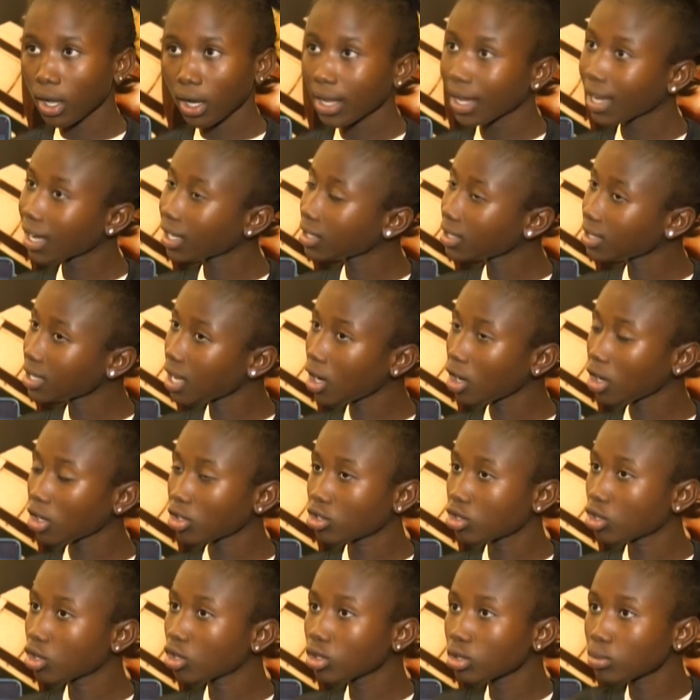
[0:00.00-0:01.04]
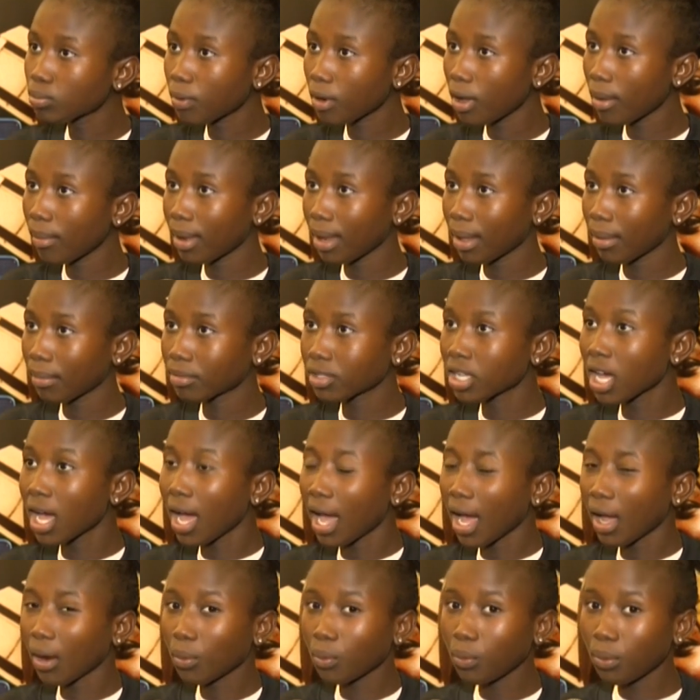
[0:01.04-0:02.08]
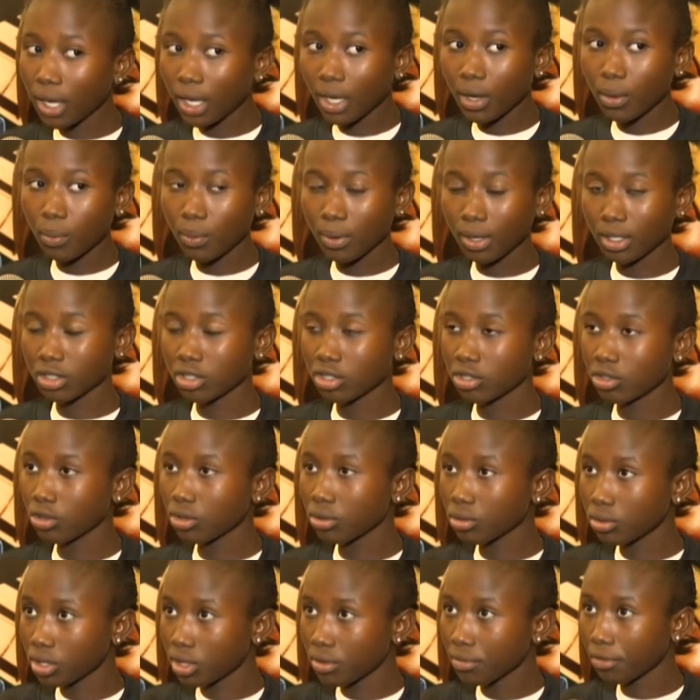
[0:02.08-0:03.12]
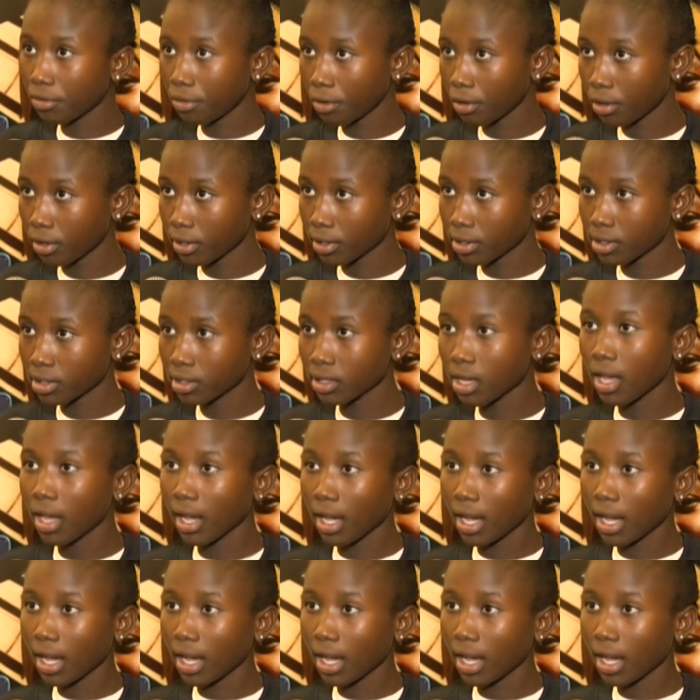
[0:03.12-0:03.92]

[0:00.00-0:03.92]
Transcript: They can tell us those problems, and we, the ones using phones,